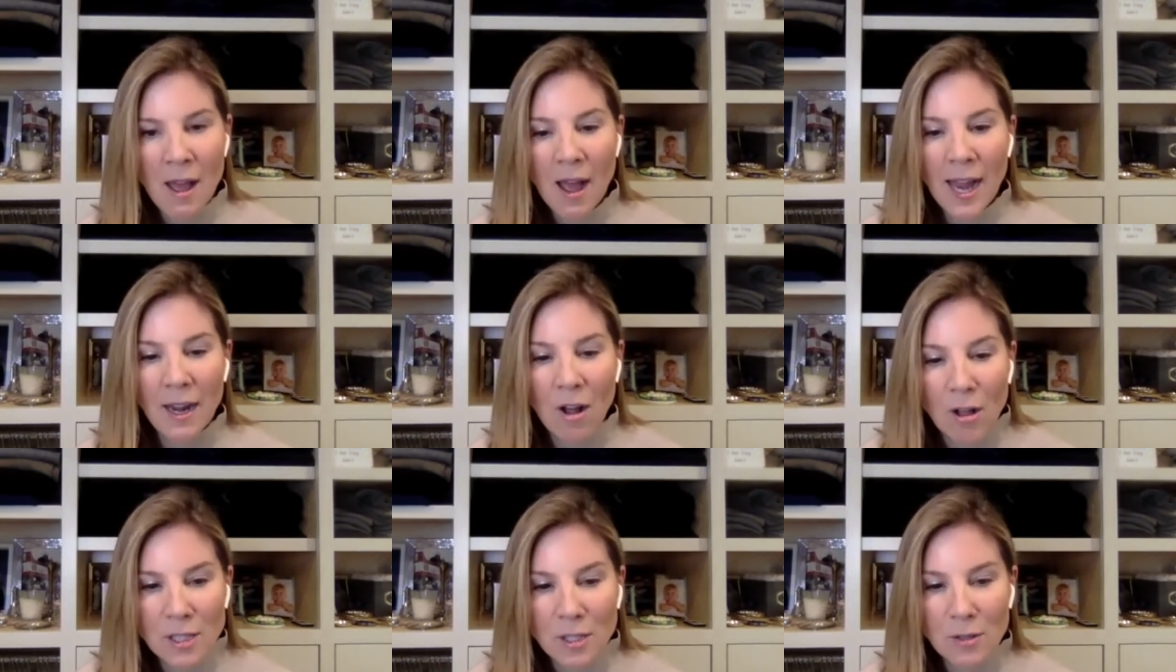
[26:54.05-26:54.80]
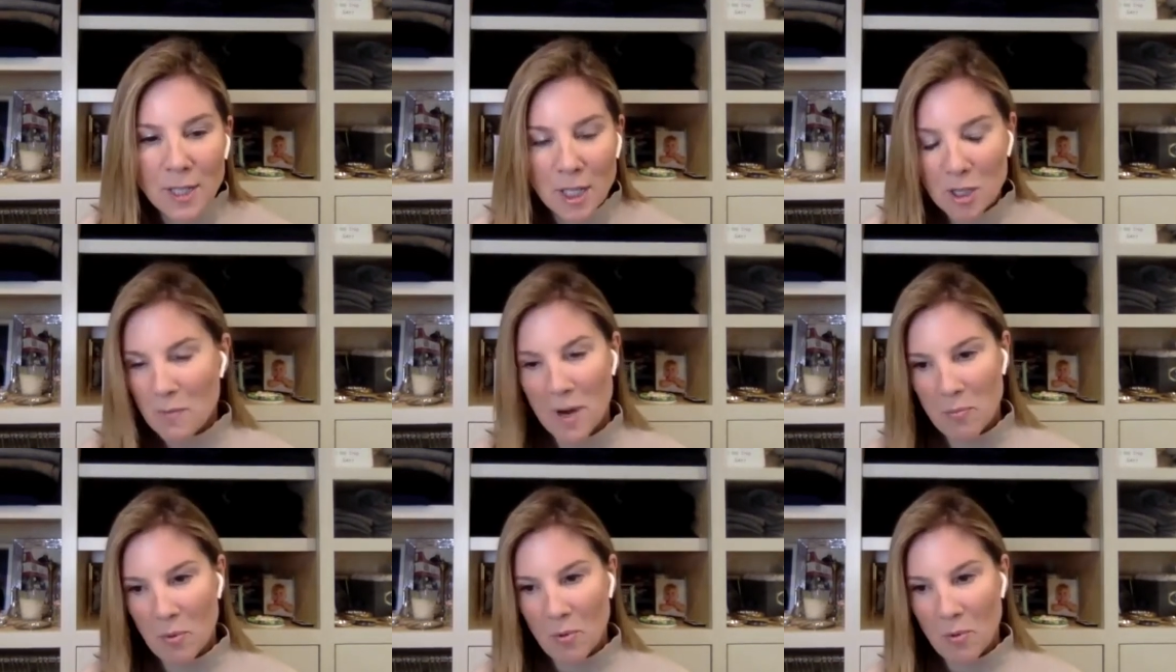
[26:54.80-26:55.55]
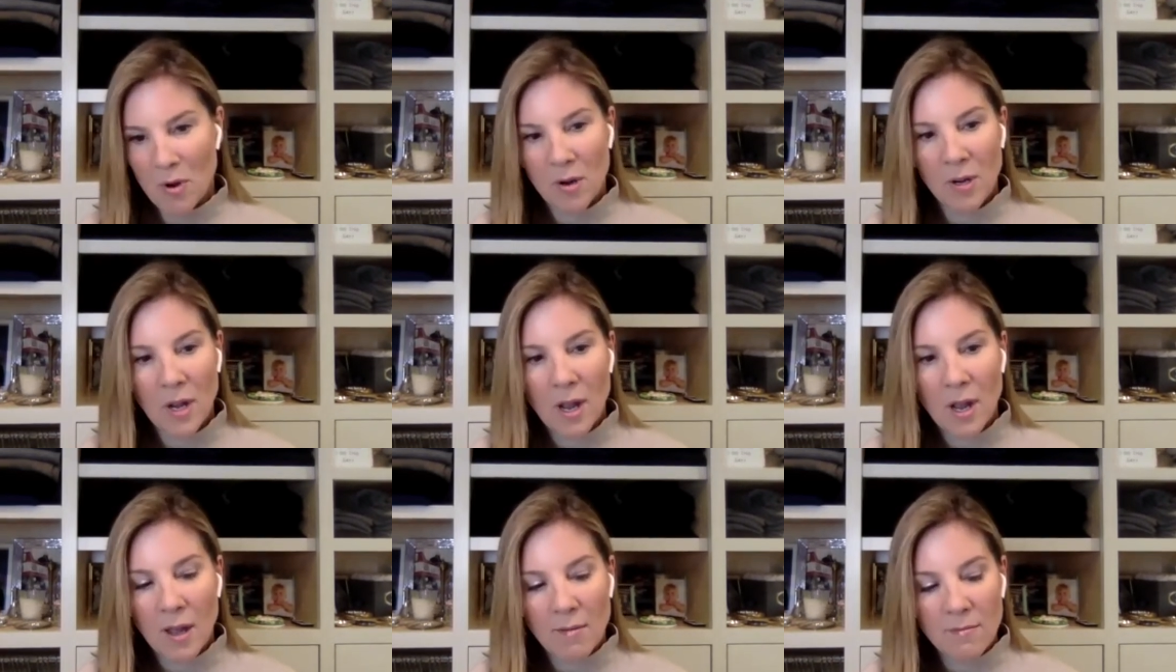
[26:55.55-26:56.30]
I also said to my board
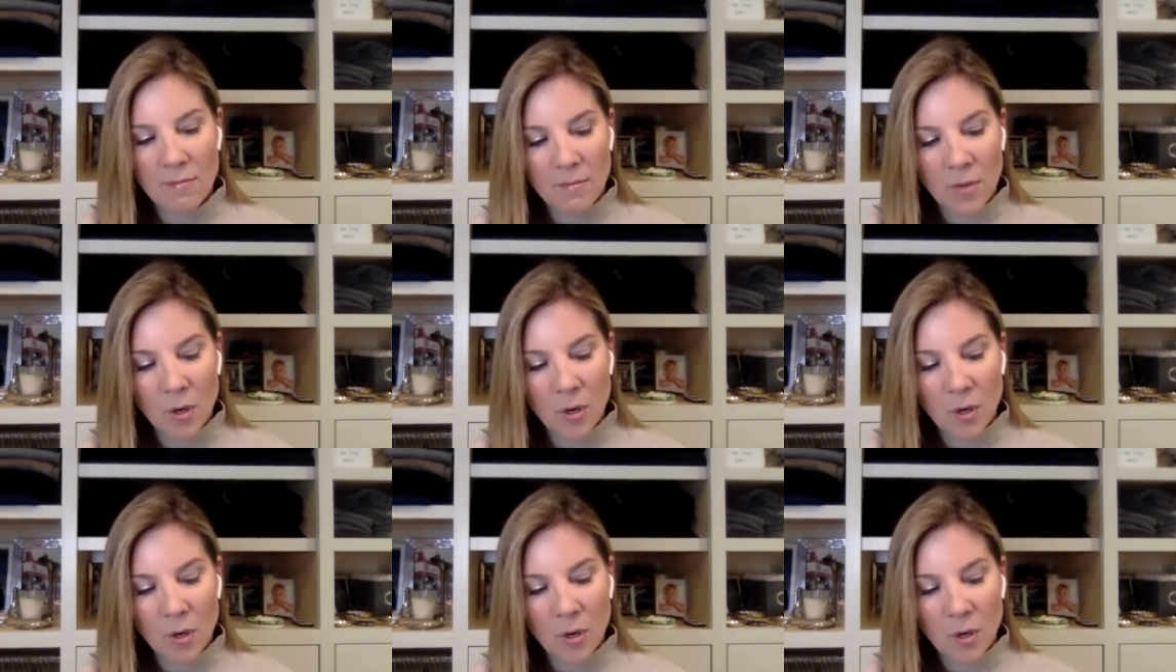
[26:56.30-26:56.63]
um,